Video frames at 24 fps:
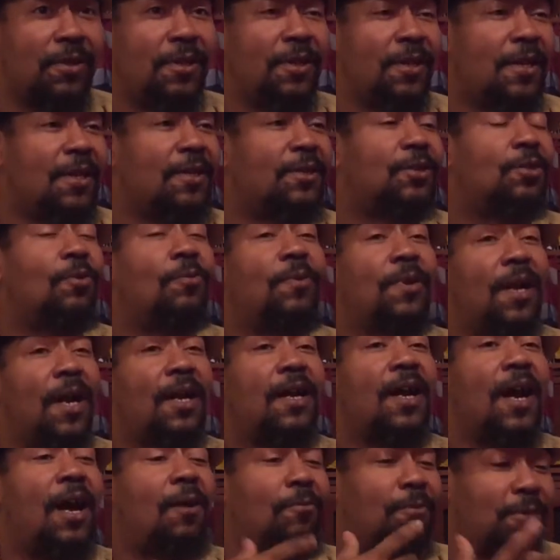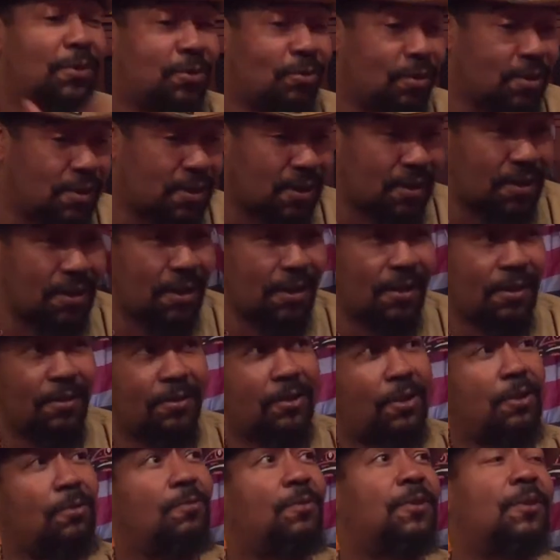Mm-hmm. So when I got with Joyce Littell,
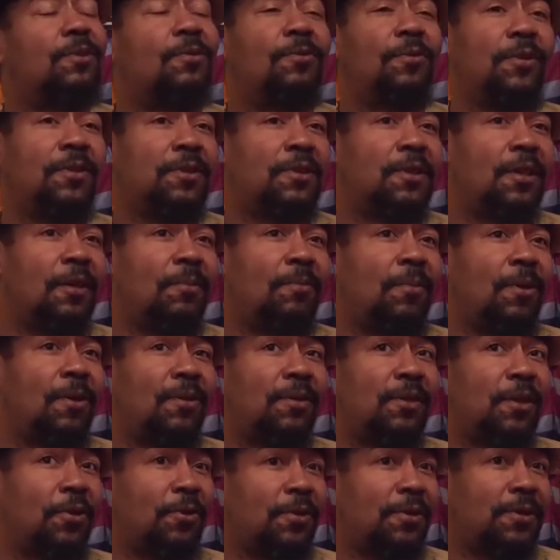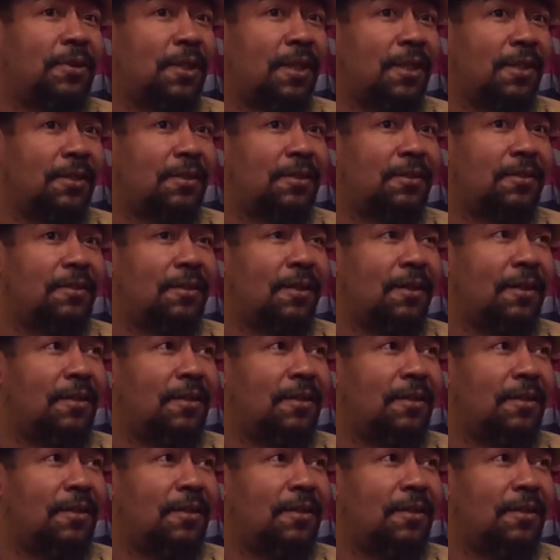she was doing something on Thursdays,